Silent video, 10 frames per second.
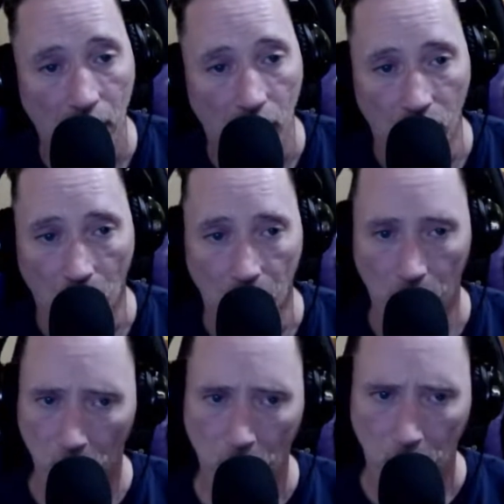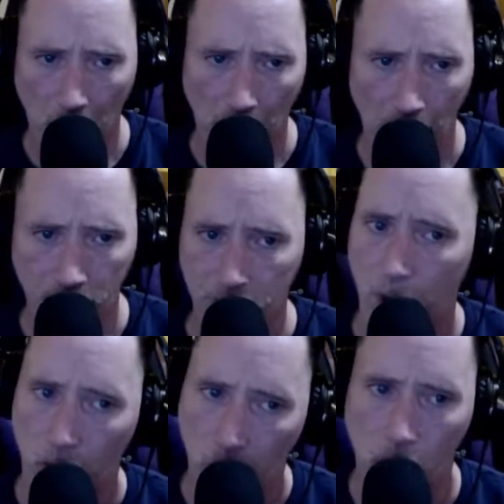the middle class and
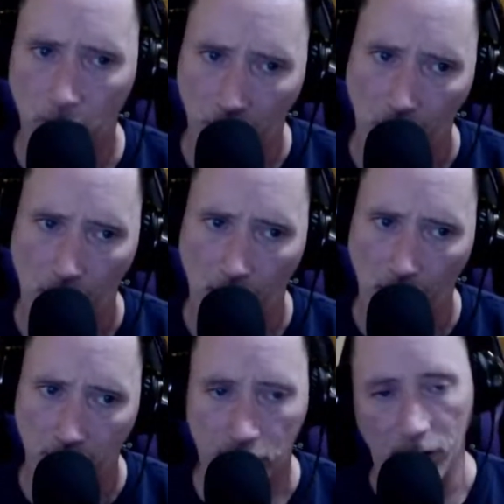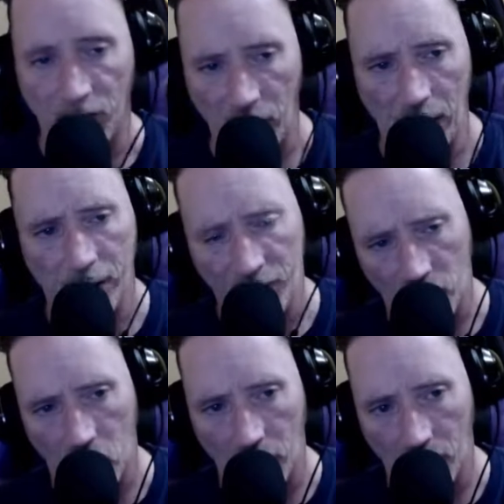the lower class and the family
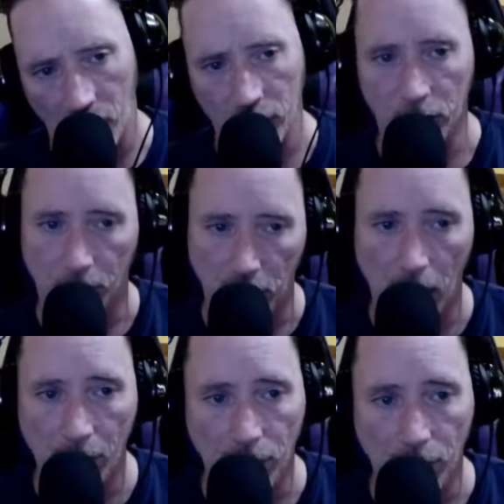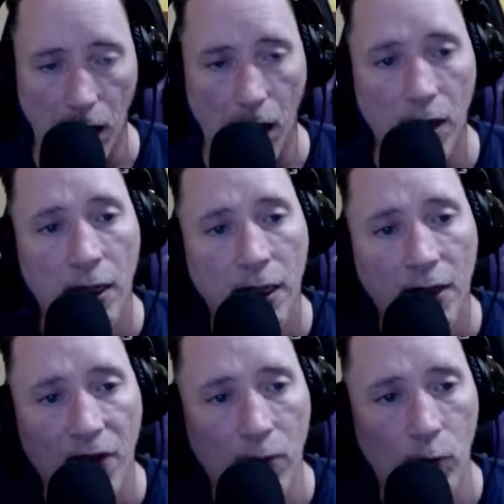farmers and blah, blah, blah,
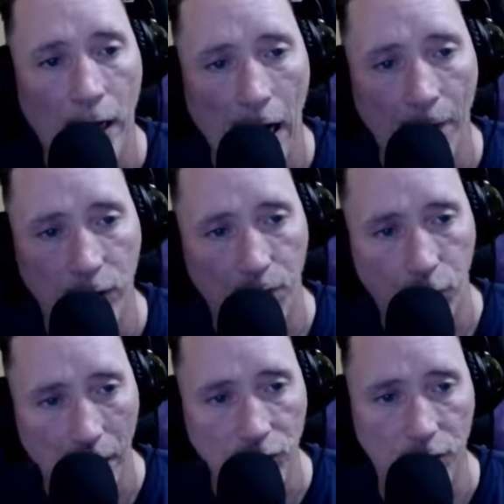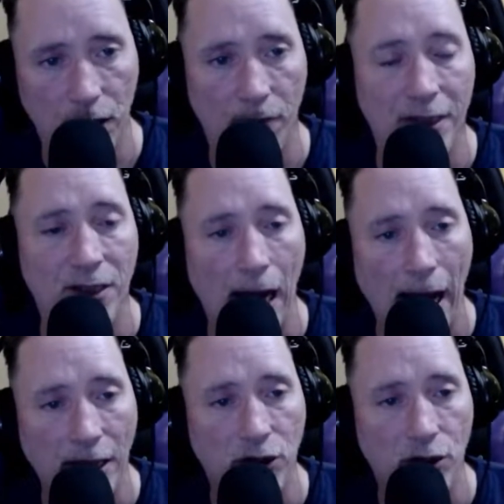then we have to pressure them into
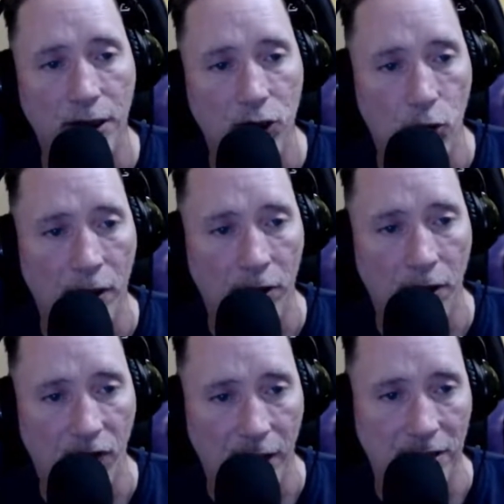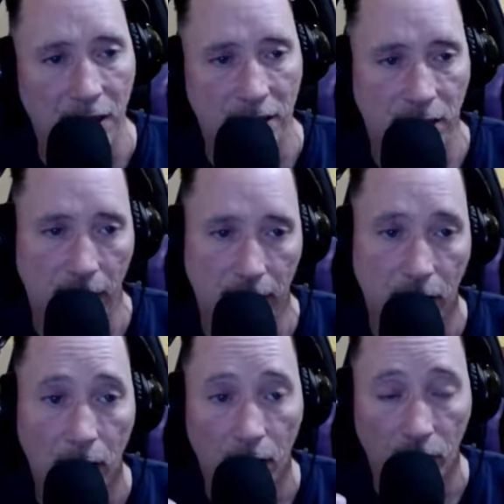actually doing the things they said
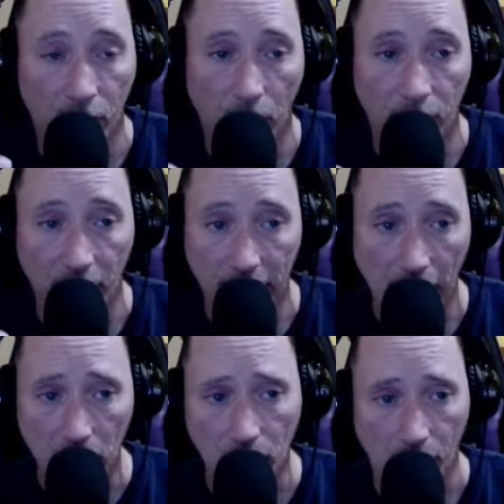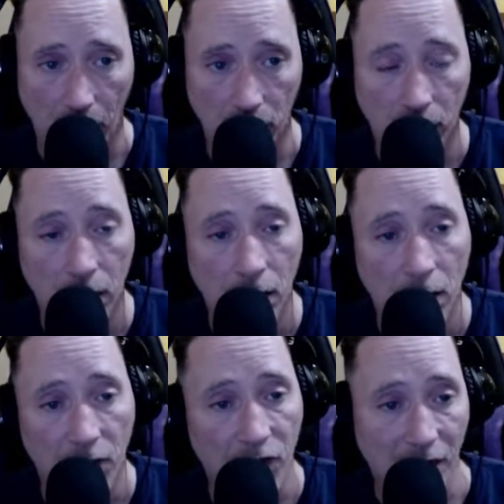they care about.
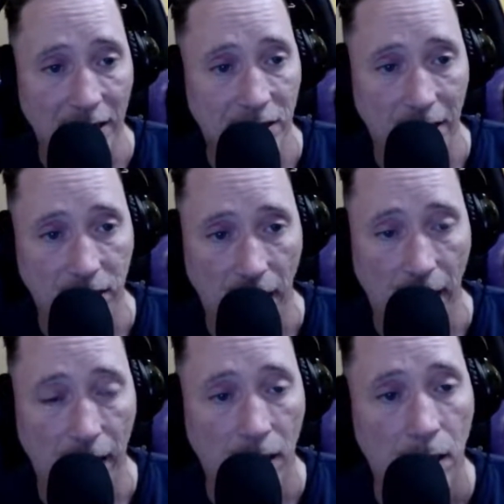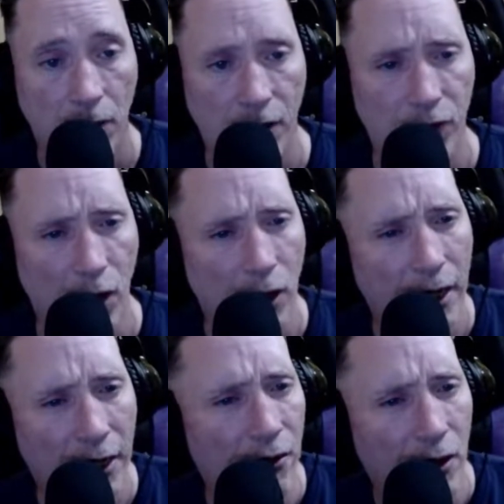The things they say that
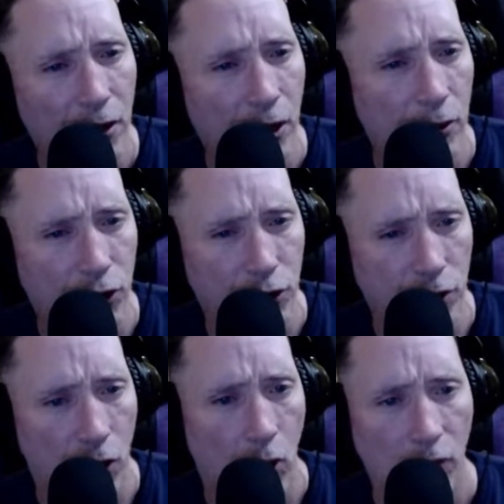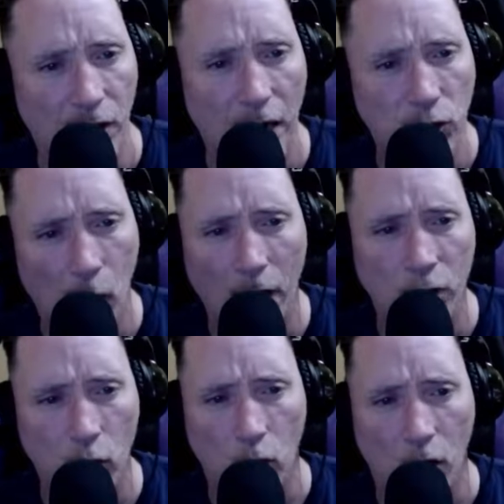that's why
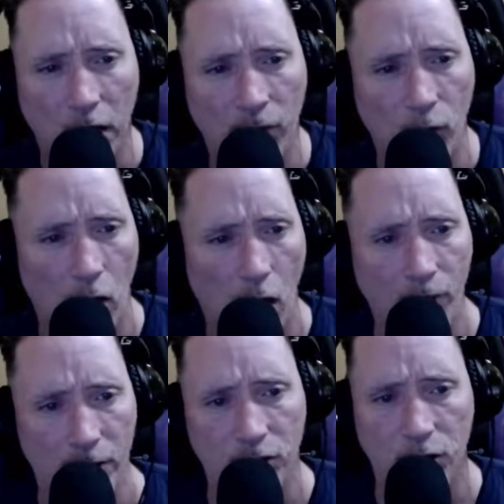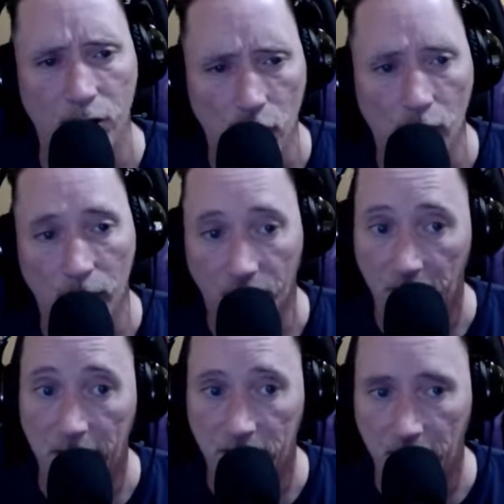they're running for office, to do
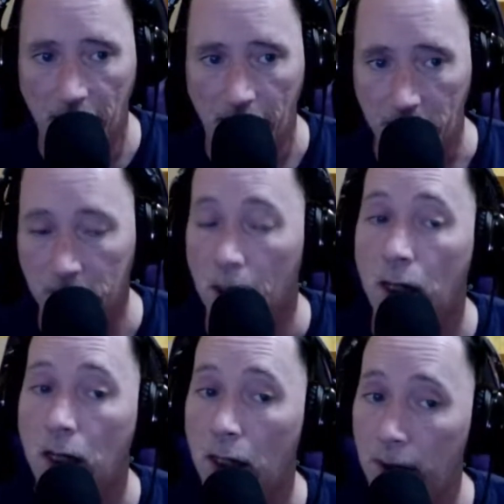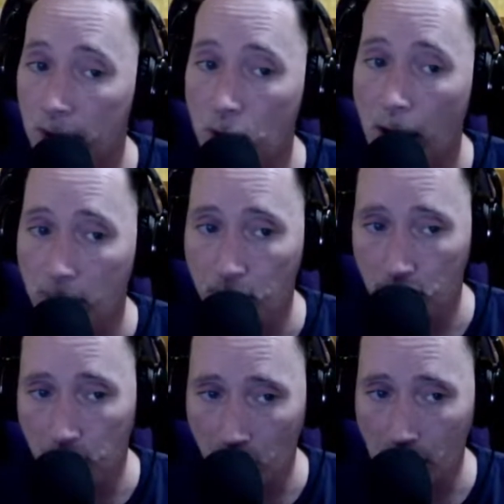these things. Then you have to
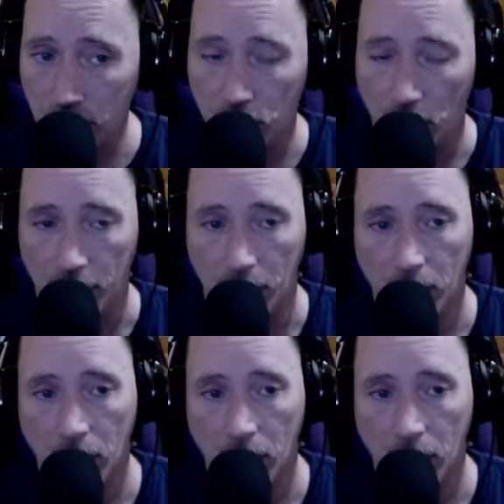put the pressure on them.